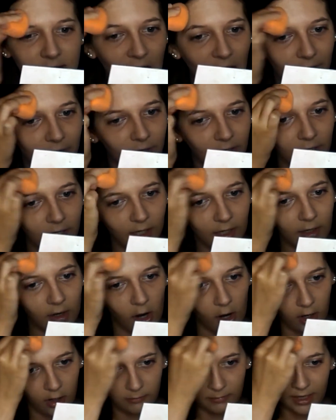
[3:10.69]
never
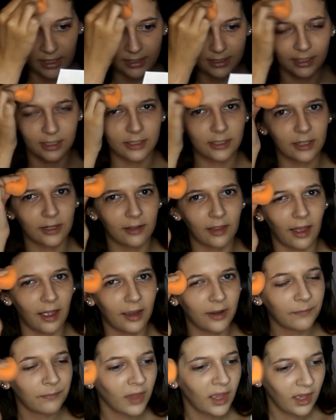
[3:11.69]
call my sister
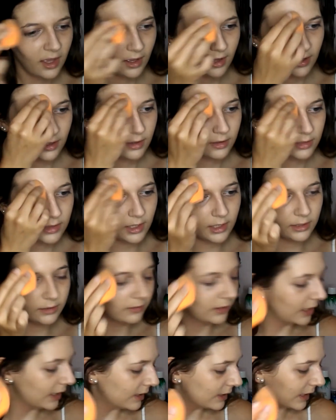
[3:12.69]
like the
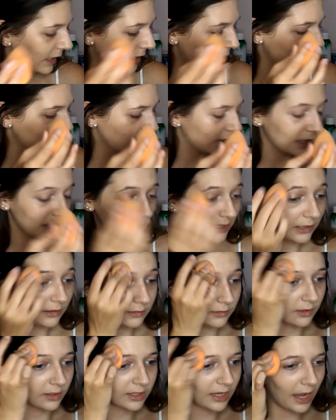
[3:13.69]
least interesting to
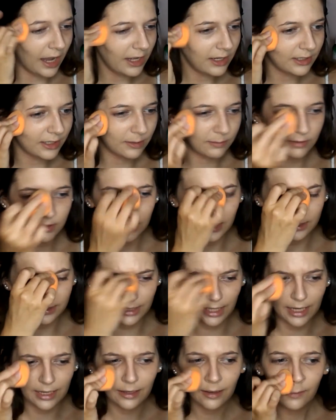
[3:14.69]
look at, just because
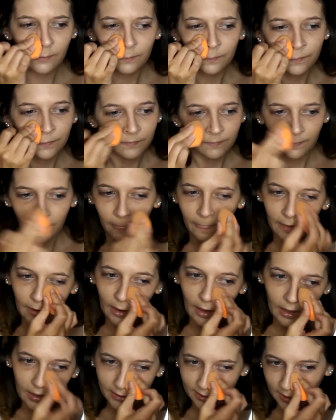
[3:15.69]
like
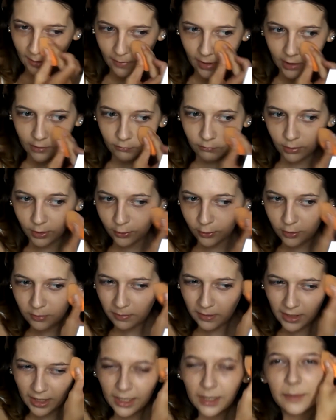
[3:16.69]
it's a bit rude.
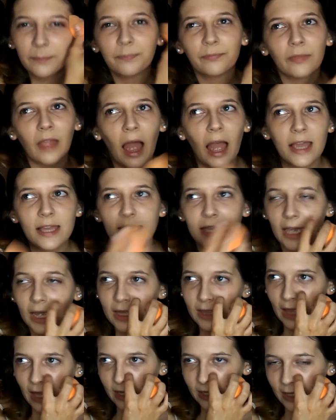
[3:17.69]
But like I
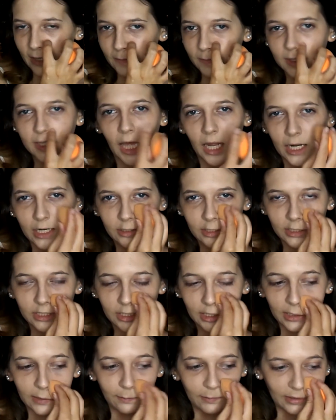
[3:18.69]
get that Kim said it just
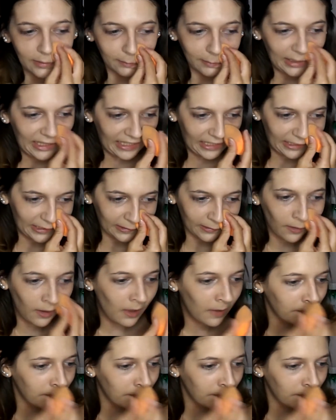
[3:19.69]
to like be mean